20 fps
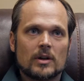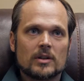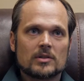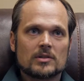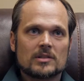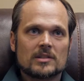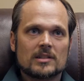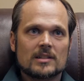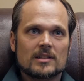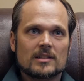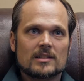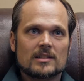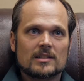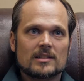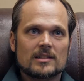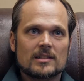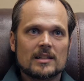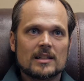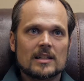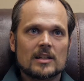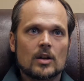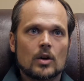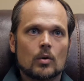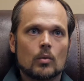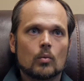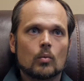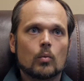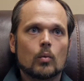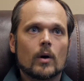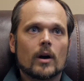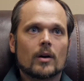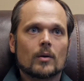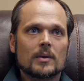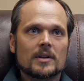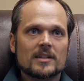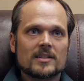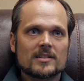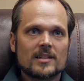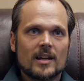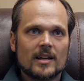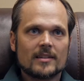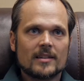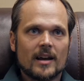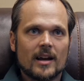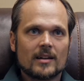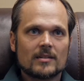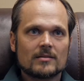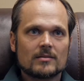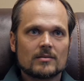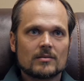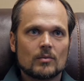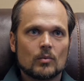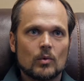more interested to see where we can take that.